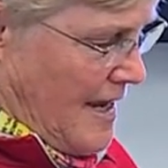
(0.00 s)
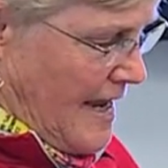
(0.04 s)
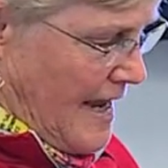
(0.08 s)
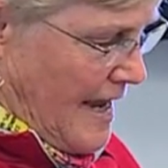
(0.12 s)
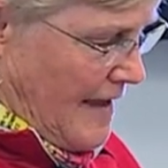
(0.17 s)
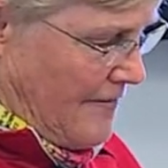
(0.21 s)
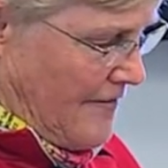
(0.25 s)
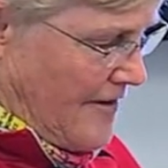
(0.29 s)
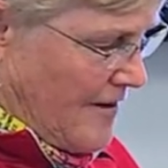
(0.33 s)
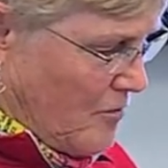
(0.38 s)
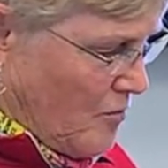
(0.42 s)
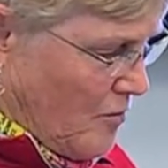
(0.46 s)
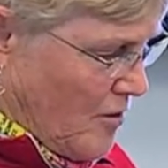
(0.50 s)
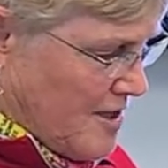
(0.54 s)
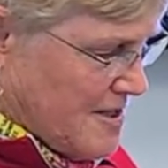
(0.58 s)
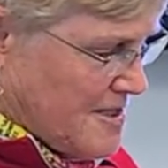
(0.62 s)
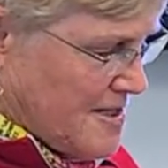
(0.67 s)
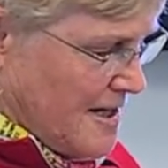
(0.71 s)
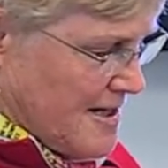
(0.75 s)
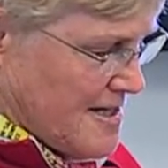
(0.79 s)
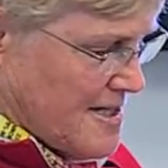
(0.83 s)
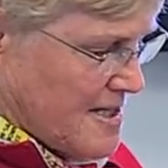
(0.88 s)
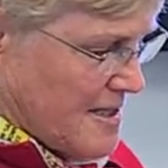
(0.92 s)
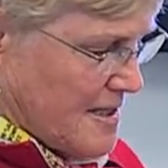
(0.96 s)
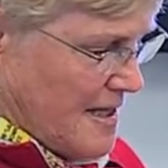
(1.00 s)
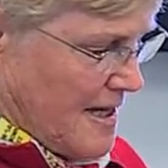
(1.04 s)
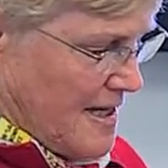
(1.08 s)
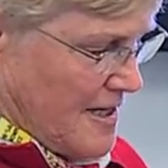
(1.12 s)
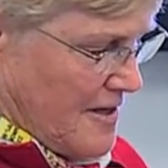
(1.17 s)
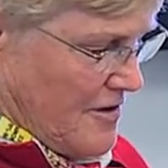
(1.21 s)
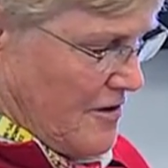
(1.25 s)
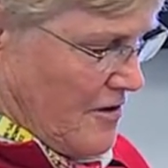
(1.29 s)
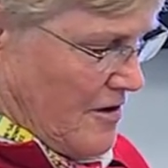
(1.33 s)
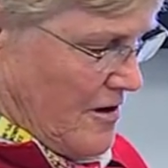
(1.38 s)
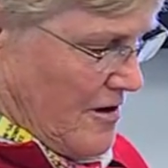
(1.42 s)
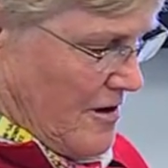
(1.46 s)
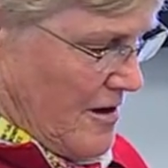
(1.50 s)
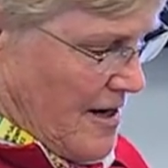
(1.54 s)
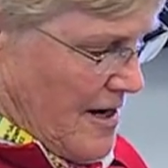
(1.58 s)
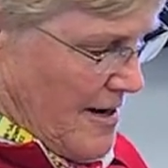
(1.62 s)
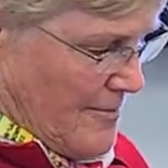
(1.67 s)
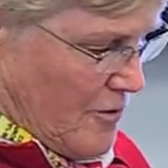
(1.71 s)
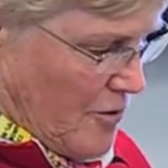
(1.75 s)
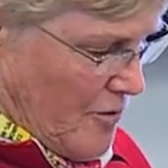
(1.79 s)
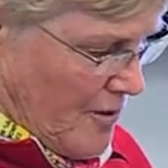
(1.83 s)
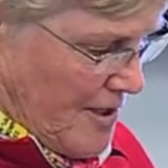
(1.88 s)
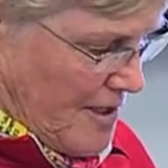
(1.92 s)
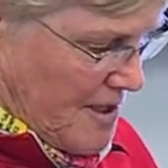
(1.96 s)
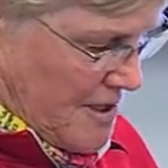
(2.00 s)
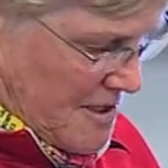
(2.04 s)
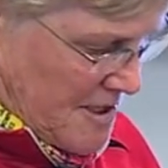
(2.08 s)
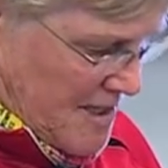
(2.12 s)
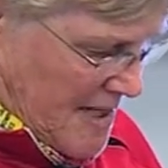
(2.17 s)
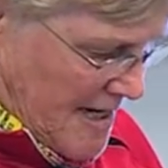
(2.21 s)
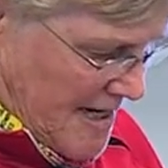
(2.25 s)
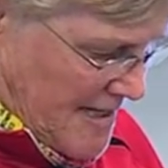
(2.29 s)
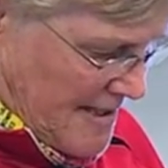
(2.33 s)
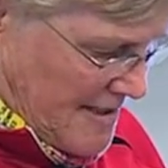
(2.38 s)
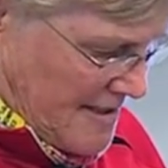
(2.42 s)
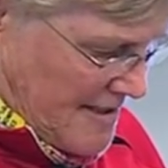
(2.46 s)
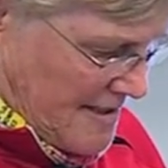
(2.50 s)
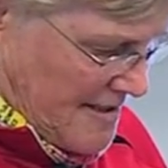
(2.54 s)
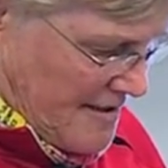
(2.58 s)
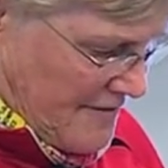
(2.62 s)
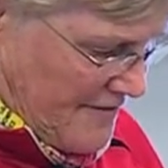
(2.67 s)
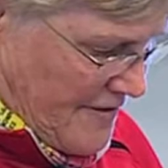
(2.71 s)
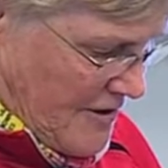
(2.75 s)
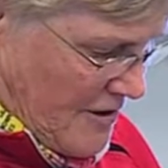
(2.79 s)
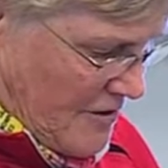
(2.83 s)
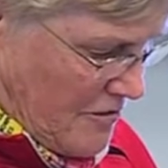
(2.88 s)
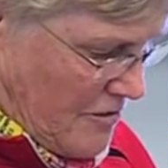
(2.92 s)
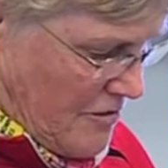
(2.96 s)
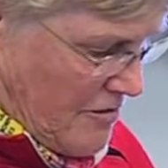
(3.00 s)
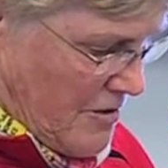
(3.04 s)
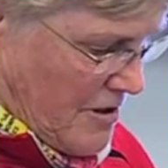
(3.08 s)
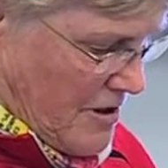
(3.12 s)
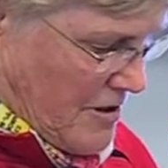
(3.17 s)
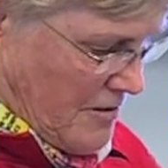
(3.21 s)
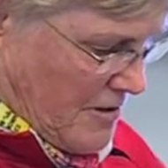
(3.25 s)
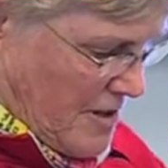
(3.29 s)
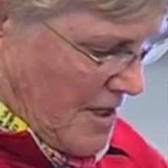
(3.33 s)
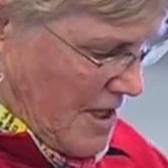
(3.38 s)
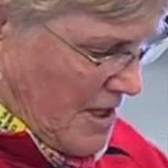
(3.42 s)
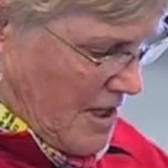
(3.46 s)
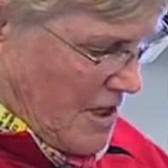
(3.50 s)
and then once I slide it on, I'm going to tighten the Velcro.